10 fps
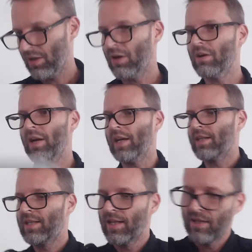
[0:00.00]
All
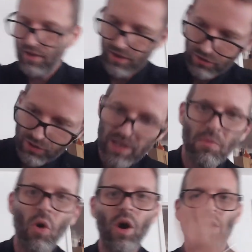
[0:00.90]
right, three
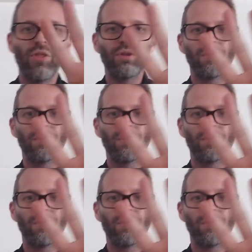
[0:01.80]
more